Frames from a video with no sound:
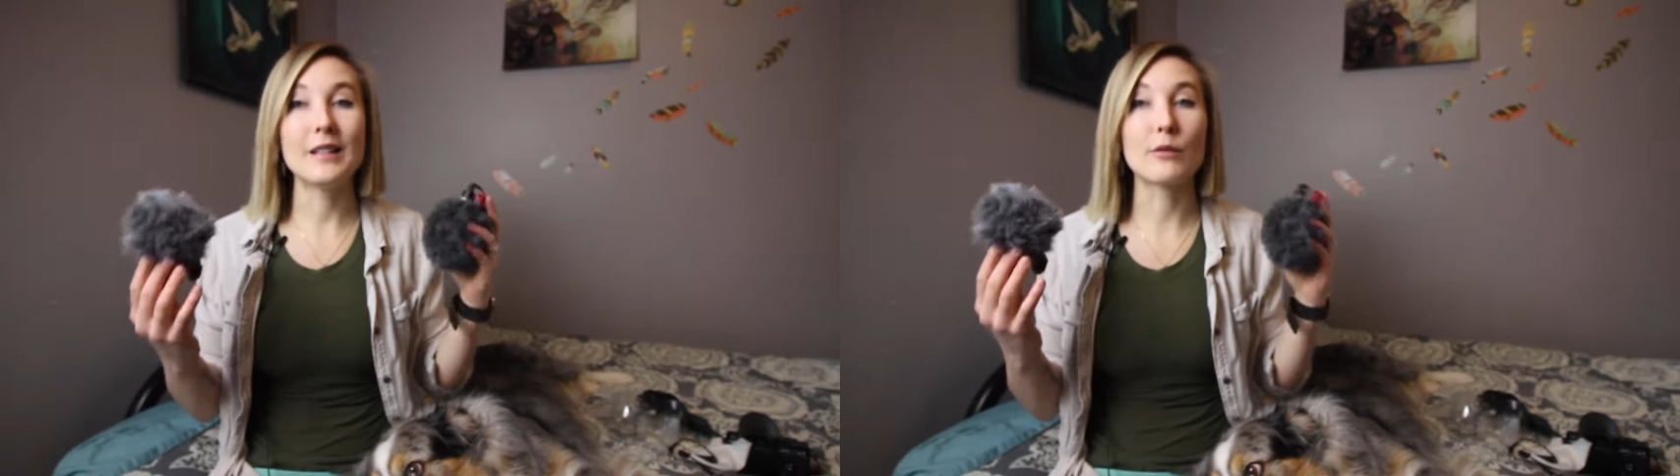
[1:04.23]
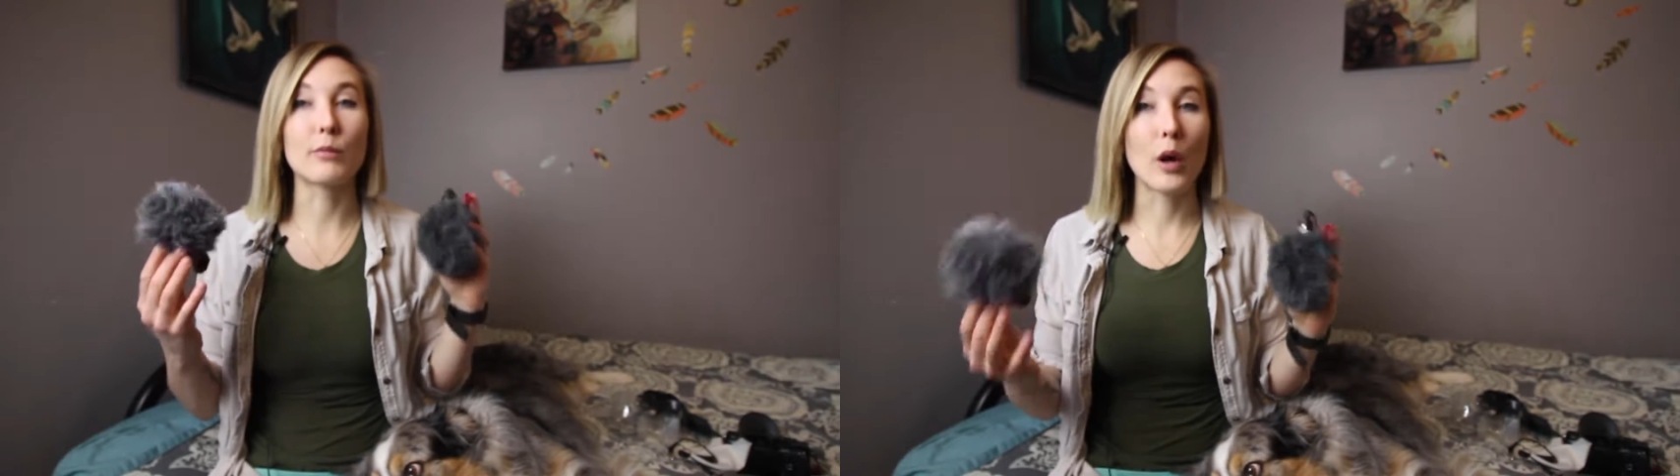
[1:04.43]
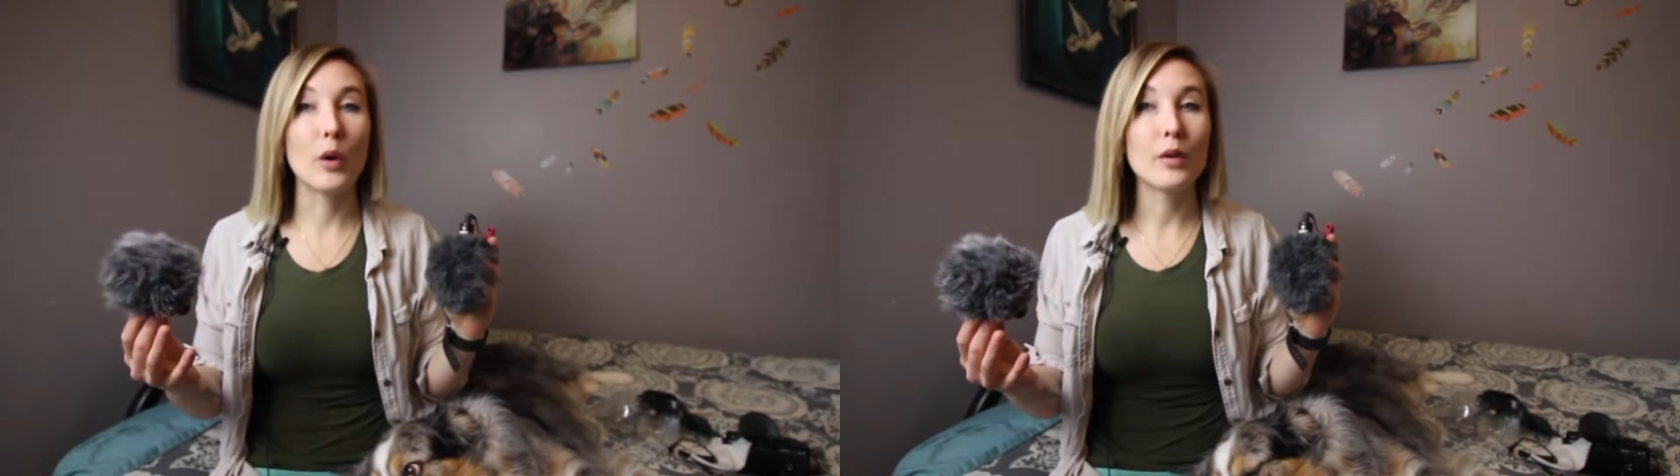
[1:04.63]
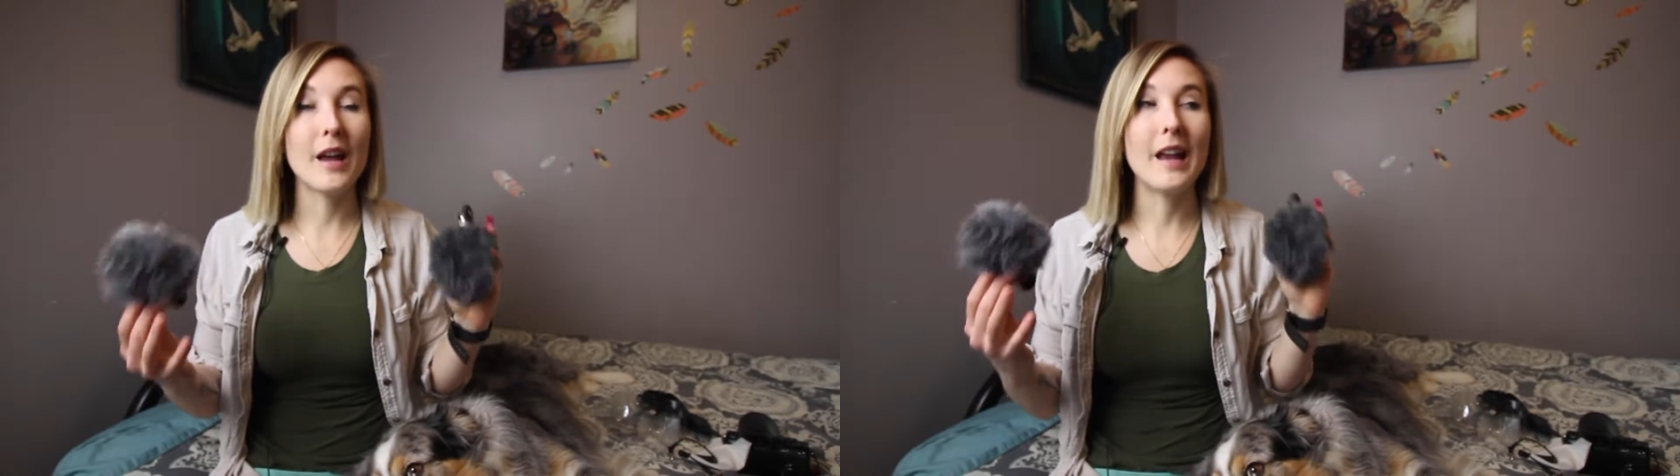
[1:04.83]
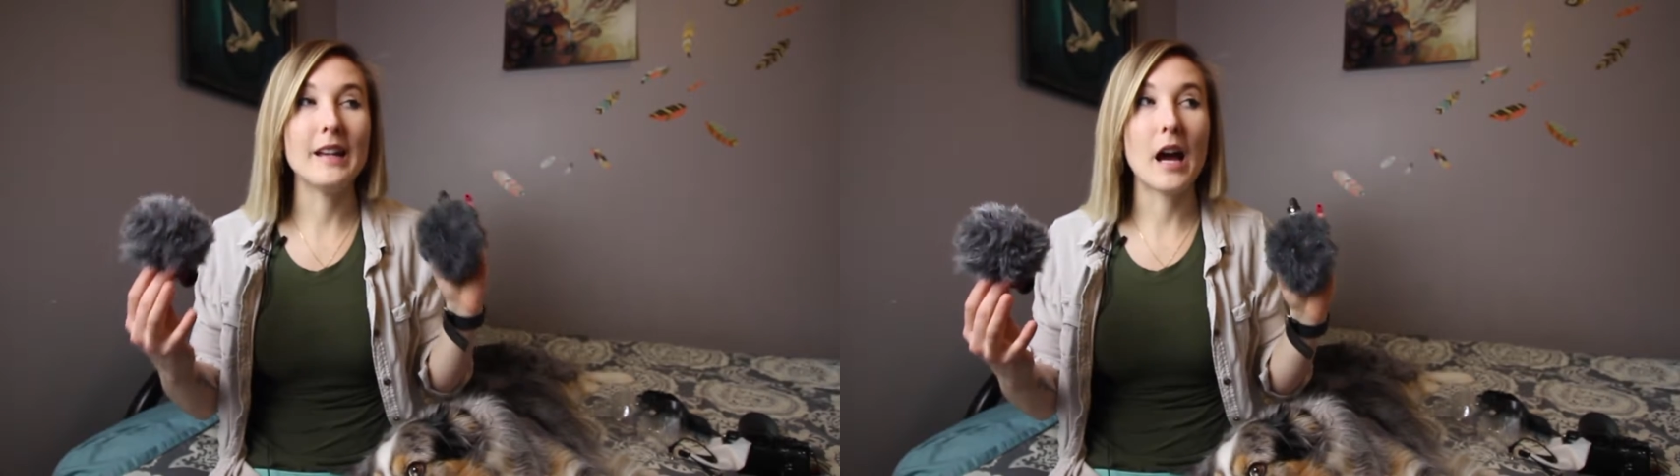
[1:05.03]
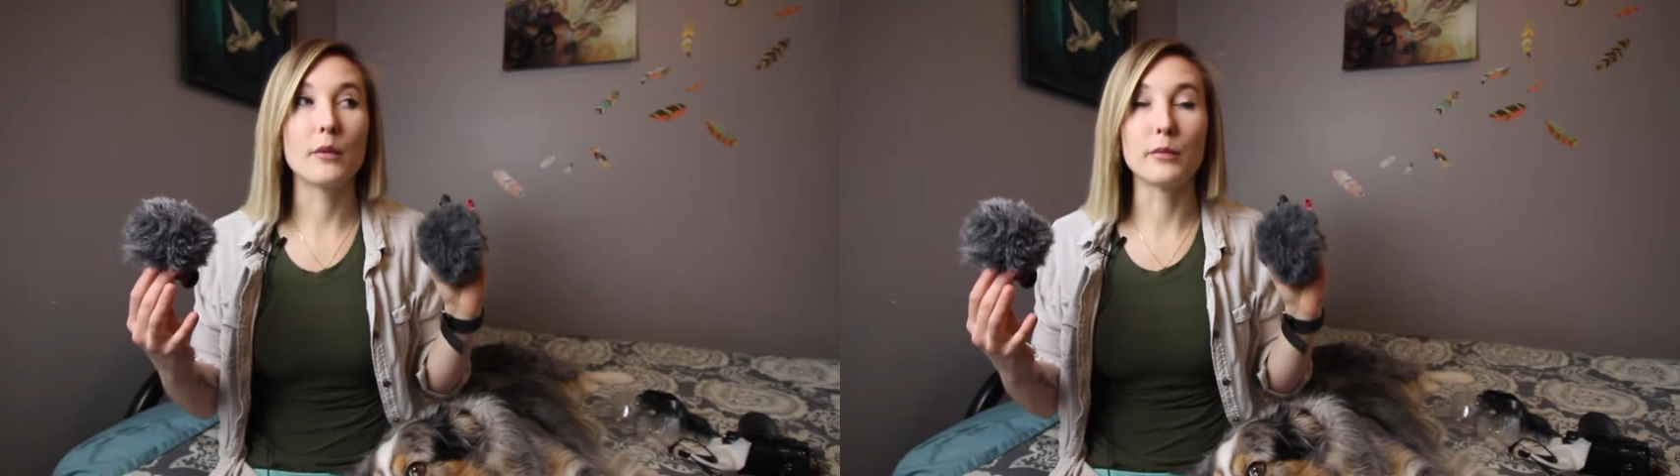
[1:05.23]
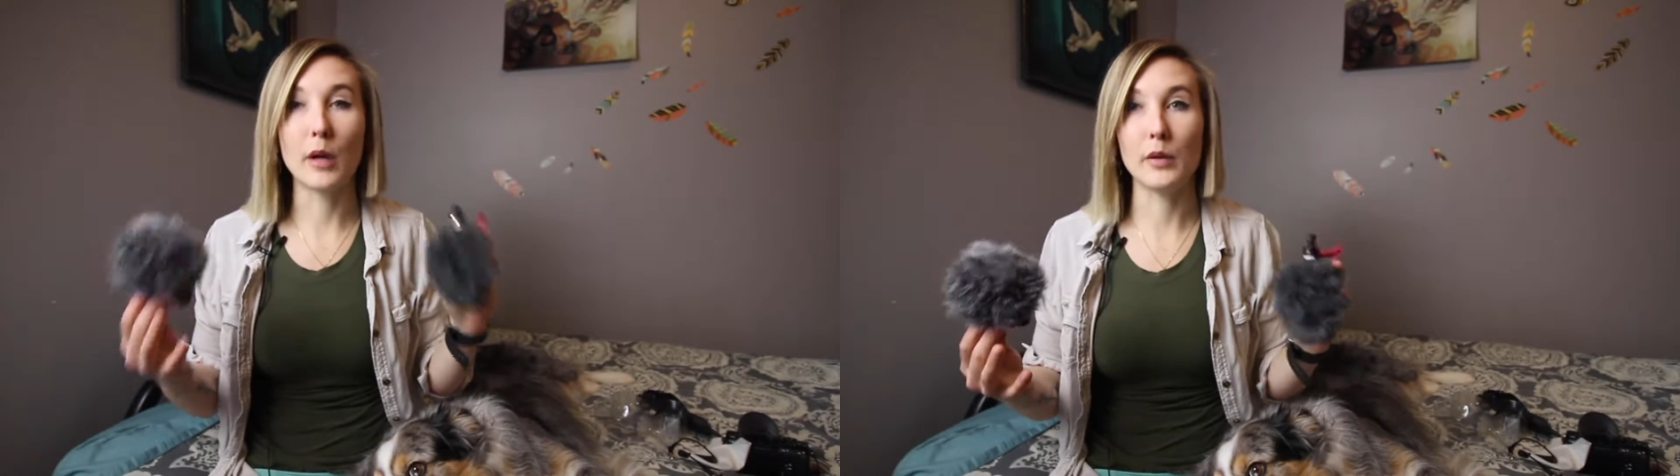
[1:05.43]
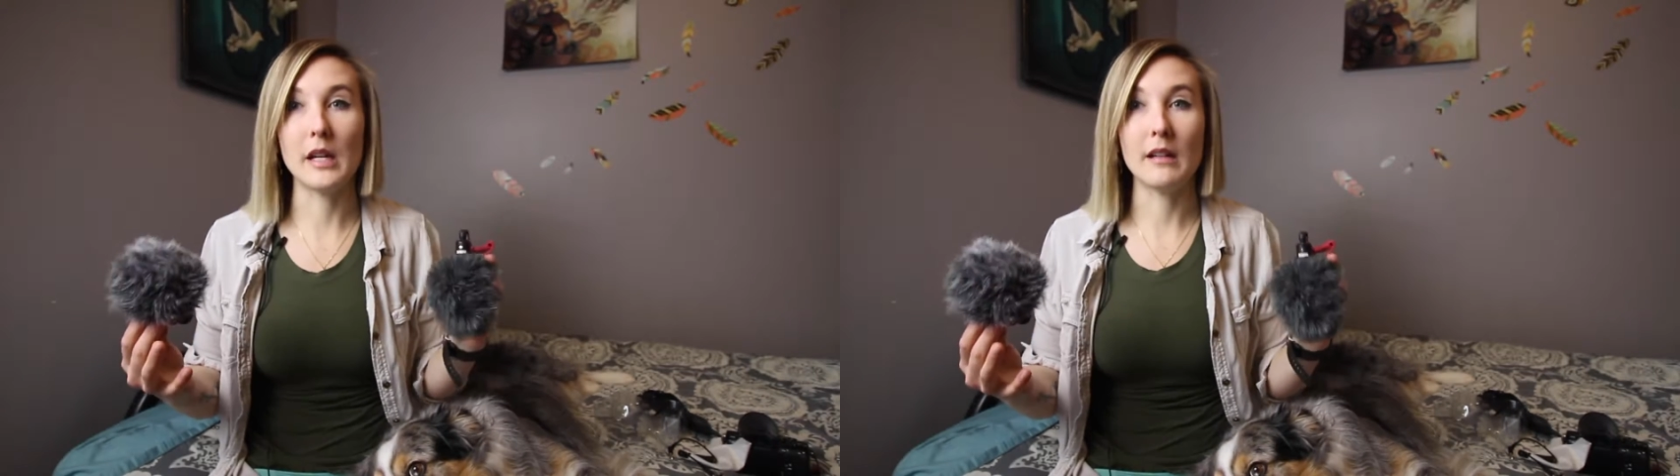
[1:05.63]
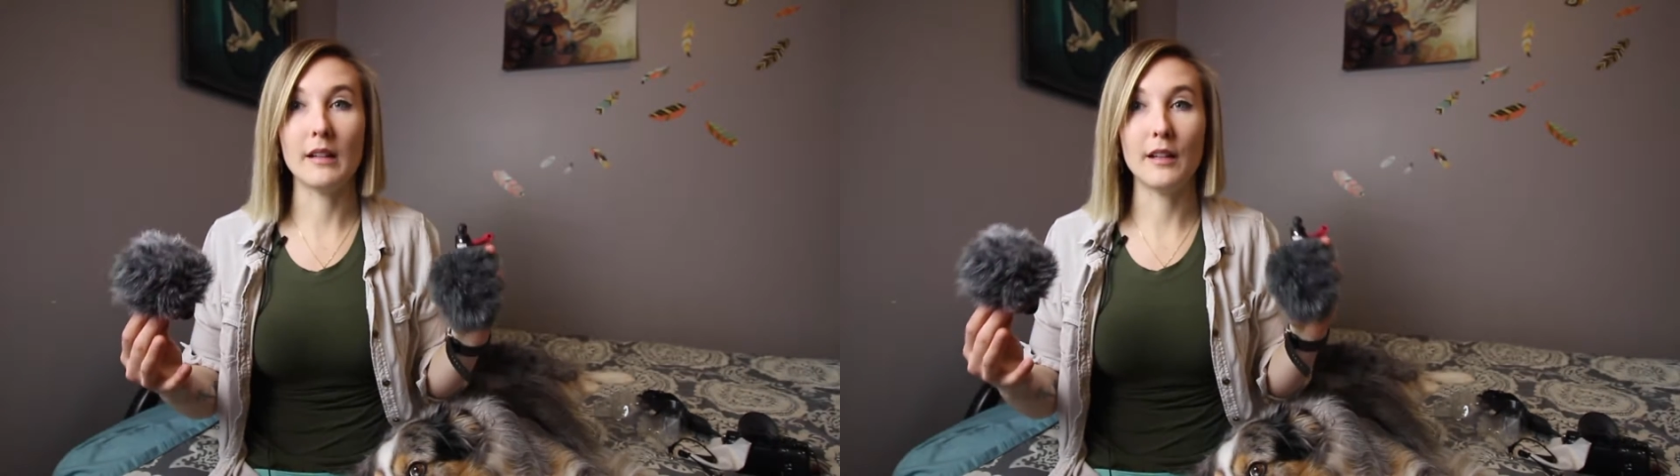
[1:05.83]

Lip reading: is Rode and not Rodey.